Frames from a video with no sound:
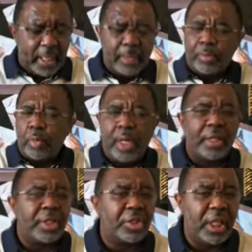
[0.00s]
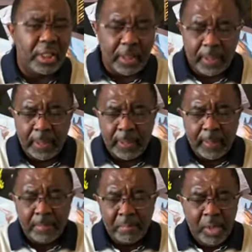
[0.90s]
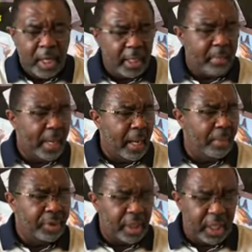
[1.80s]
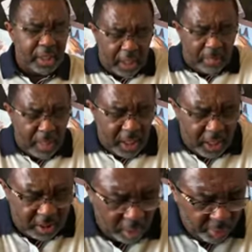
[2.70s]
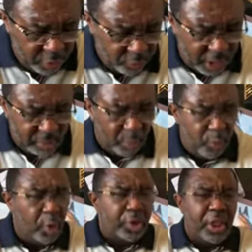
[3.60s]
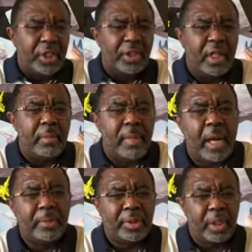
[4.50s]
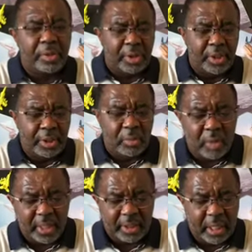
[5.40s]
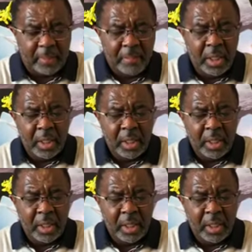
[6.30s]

comes running to Jesus. And the Bible says he, he's on his face before Jesus. And the Bible tells us that, watch now,